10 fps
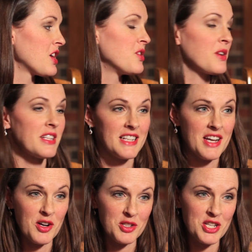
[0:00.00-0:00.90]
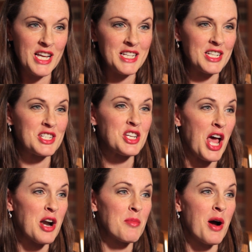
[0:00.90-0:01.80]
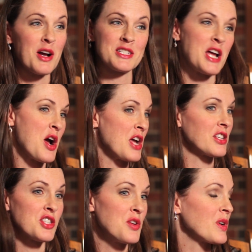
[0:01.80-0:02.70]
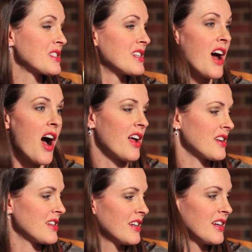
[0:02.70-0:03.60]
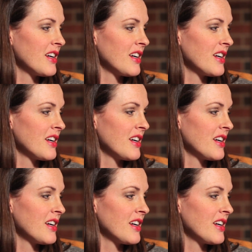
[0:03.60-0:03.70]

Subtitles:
you can tell she's a chatterbox now, and she was not